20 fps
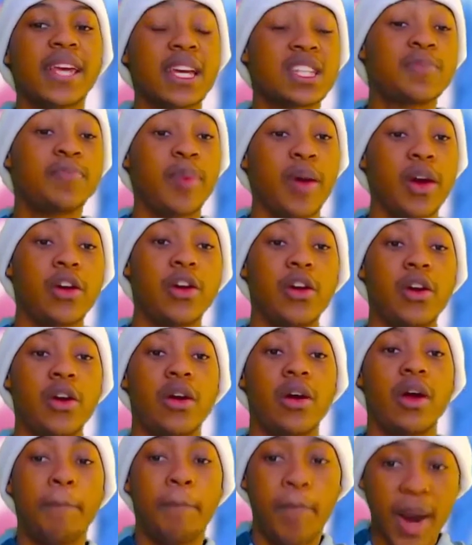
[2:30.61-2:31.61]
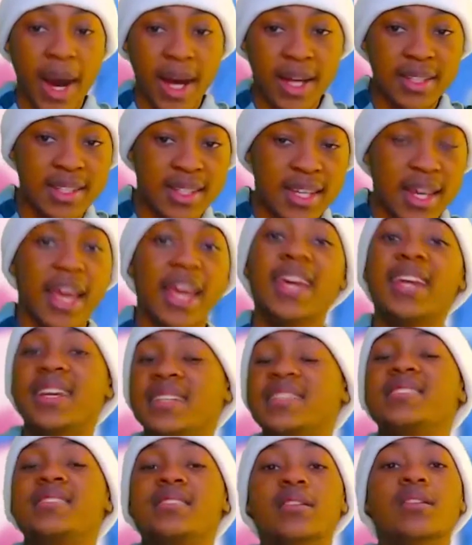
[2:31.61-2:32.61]
gets better, but it
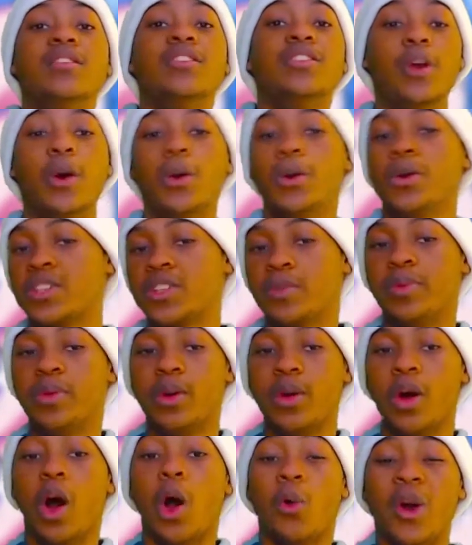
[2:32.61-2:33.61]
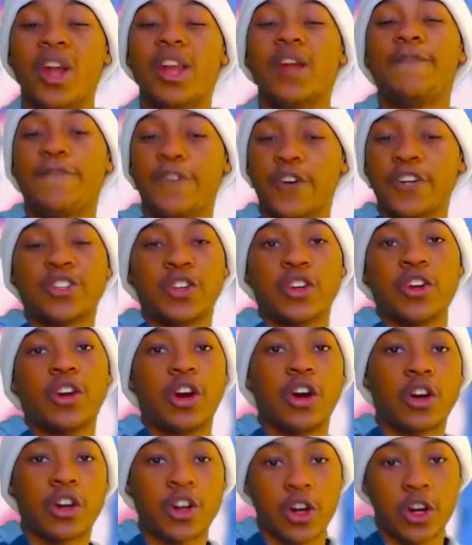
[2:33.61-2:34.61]
is still noticeable when it first
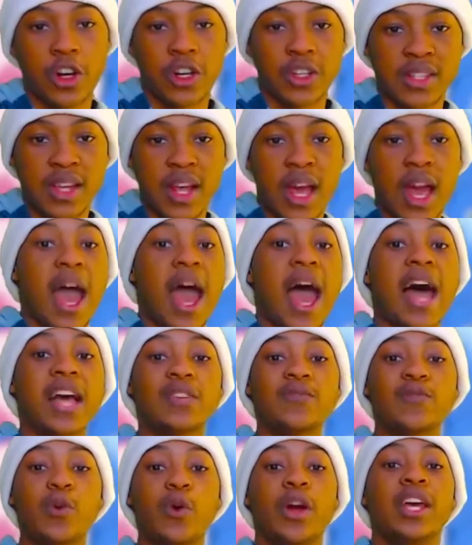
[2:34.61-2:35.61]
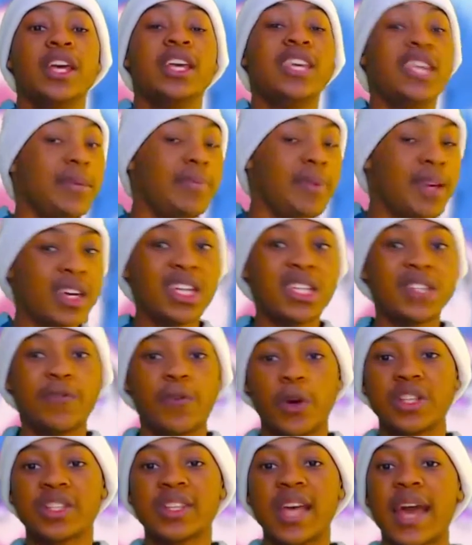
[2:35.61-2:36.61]
occurs. As for Hibiki's
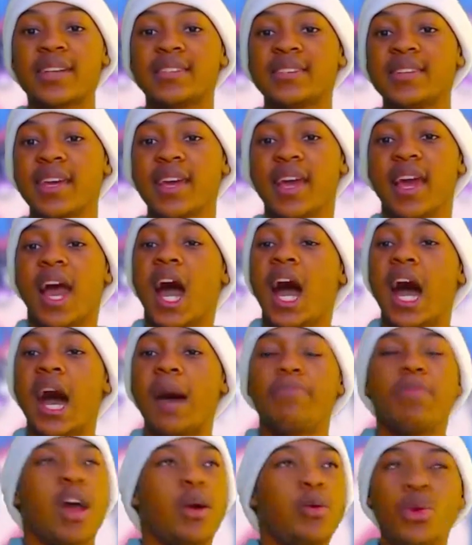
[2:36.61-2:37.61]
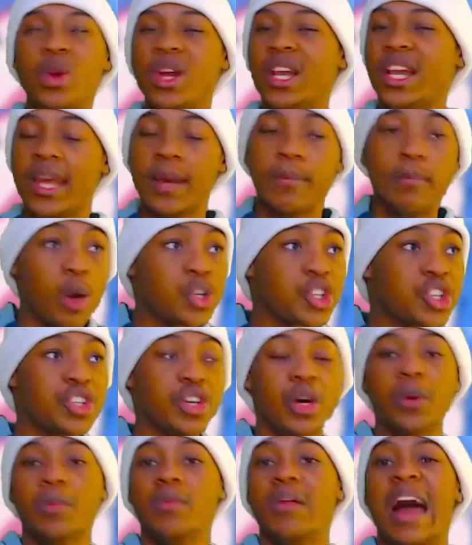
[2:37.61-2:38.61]
voice acting, really
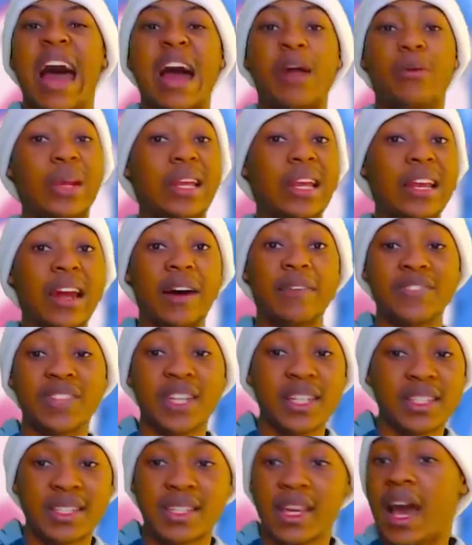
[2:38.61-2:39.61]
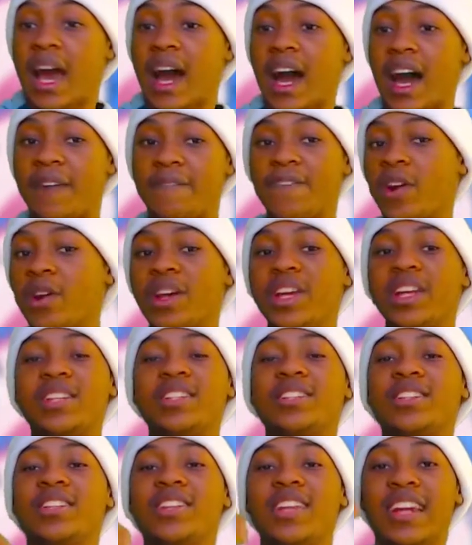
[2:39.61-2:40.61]
emotional. I really loved it. Very
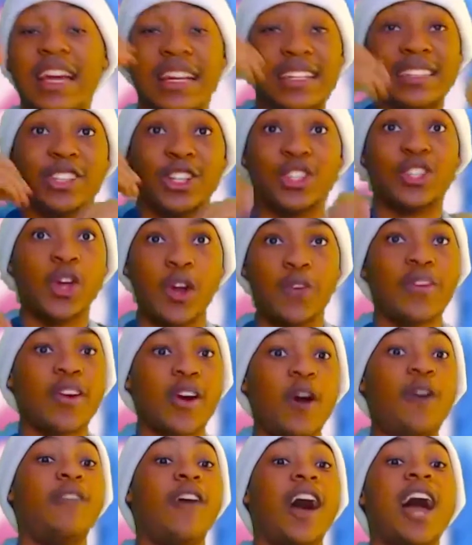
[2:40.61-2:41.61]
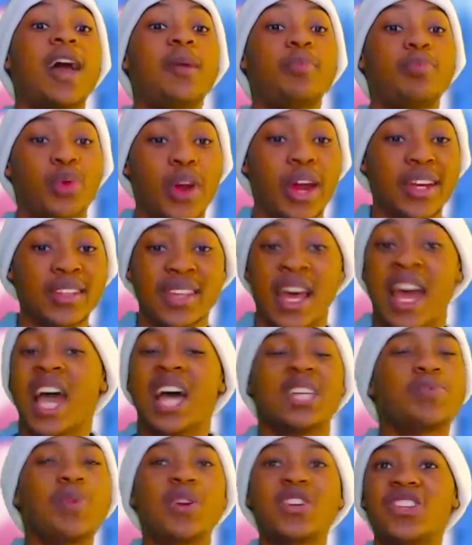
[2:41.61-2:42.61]
like deserving of high praise,
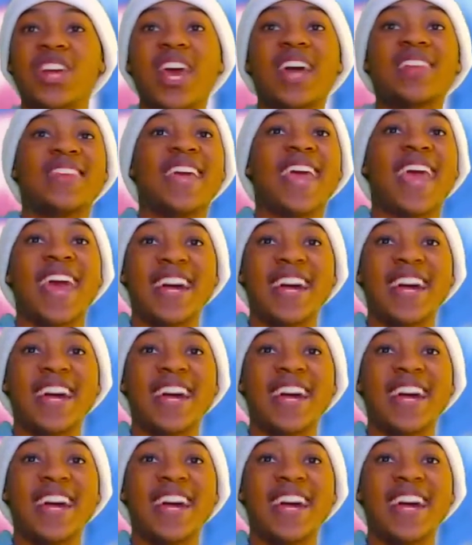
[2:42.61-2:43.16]
especially at the